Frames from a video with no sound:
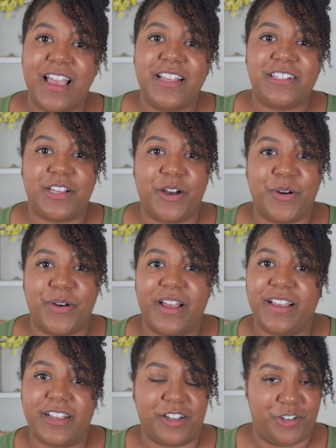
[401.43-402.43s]
So
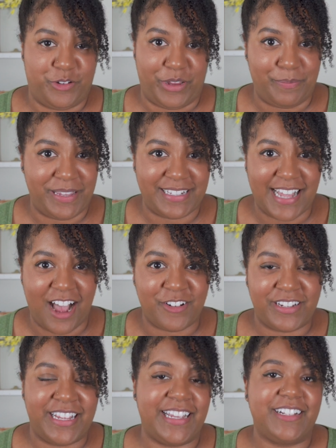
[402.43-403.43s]
creepy
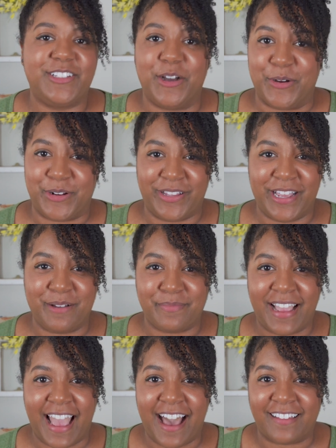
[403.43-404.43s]
sounding, totally up
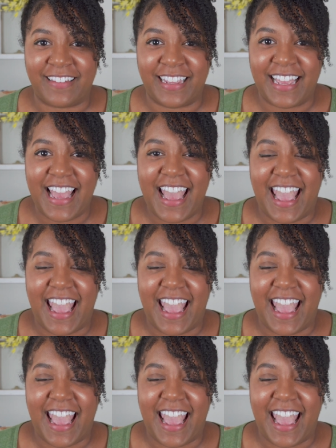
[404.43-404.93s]
my alley.